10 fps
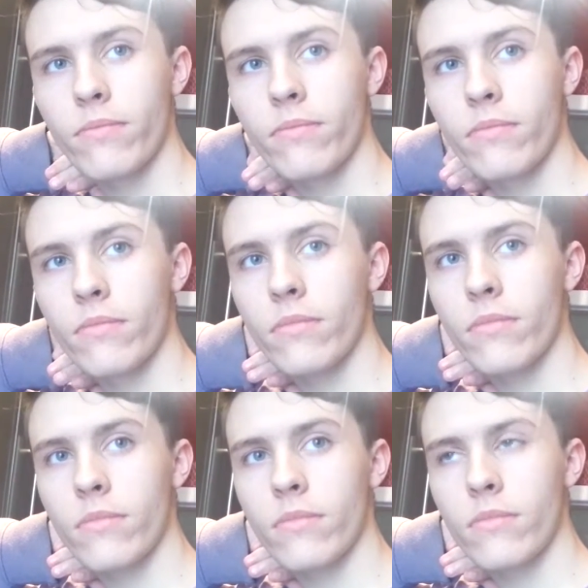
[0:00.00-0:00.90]

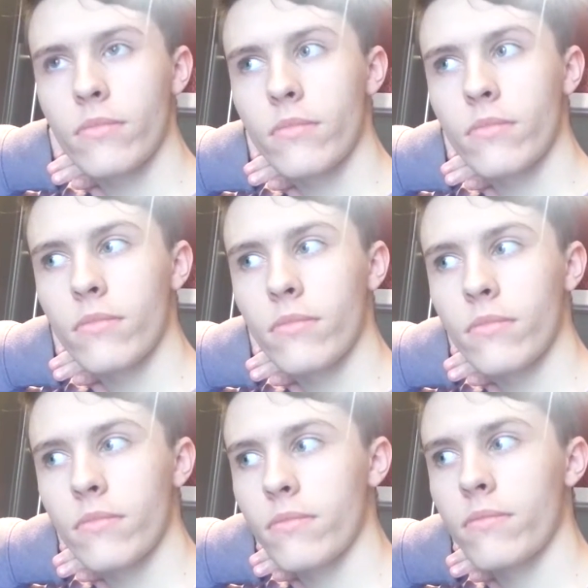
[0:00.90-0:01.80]

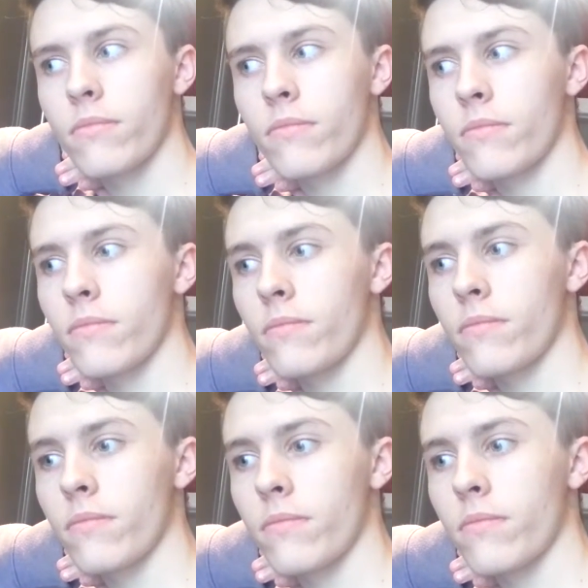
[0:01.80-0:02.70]

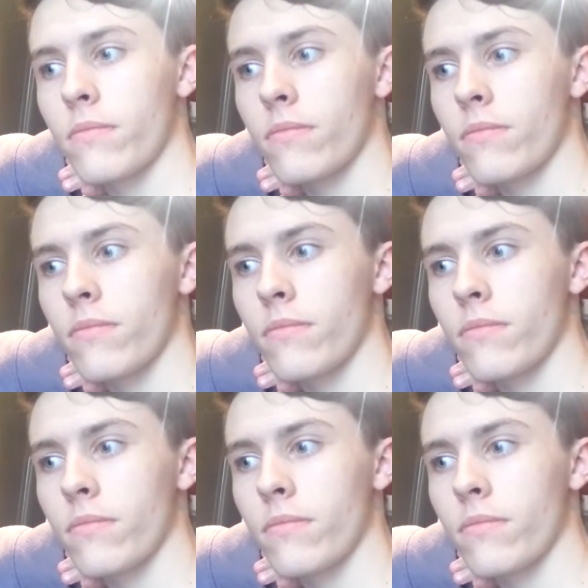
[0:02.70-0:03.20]
No one is speaking in this clip.